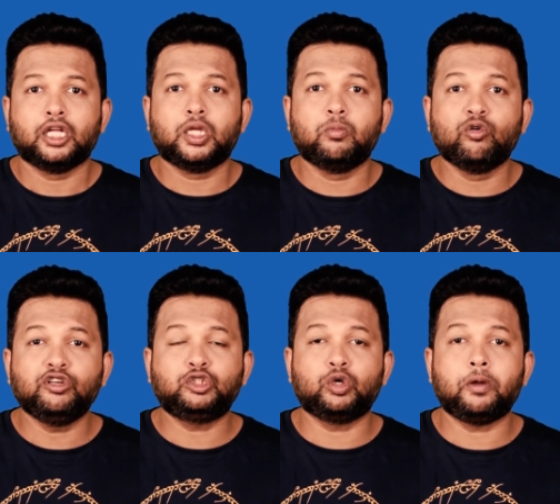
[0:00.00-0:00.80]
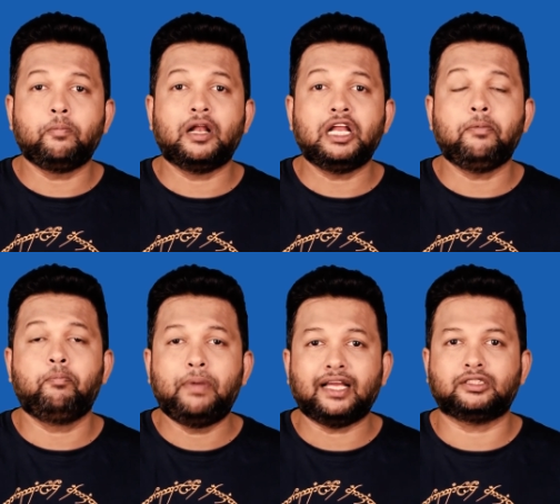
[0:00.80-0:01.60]
the movie should be bloody
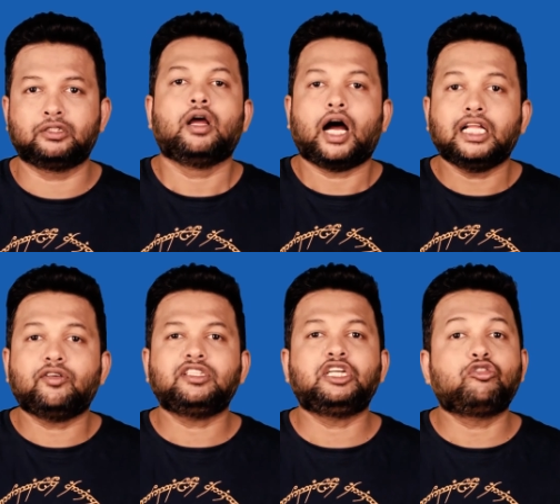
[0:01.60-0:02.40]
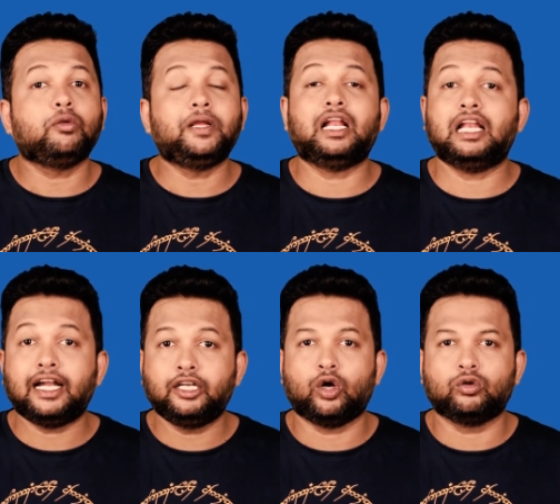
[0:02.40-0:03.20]
best, otherwise it will be a
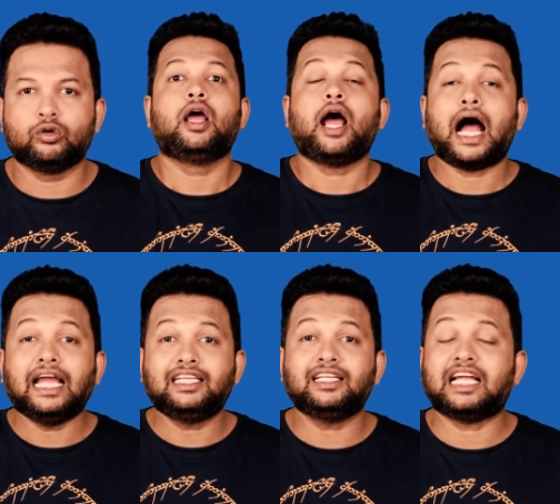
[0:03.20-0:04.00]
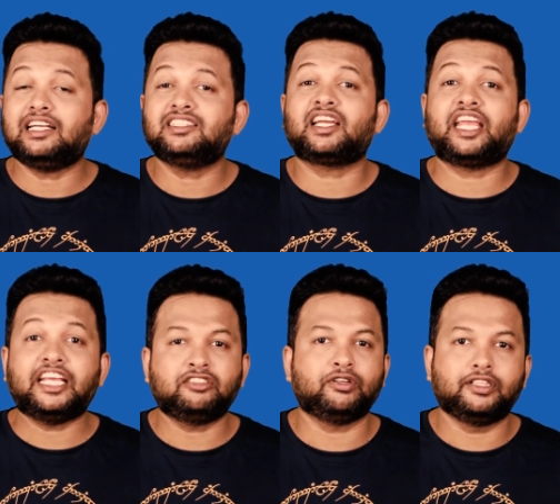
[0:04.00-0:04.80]
letdown. I think that is the
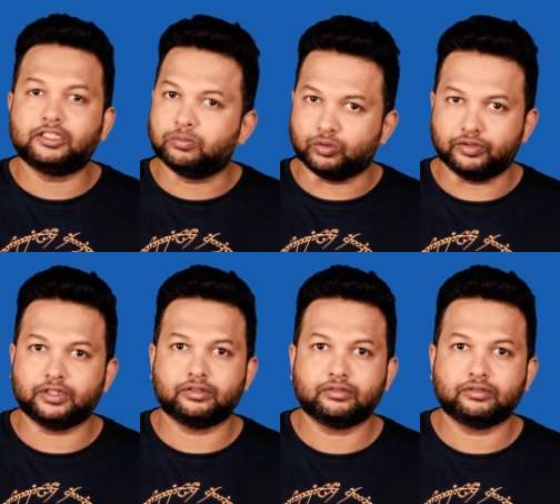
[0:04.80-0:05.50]
case with this movie.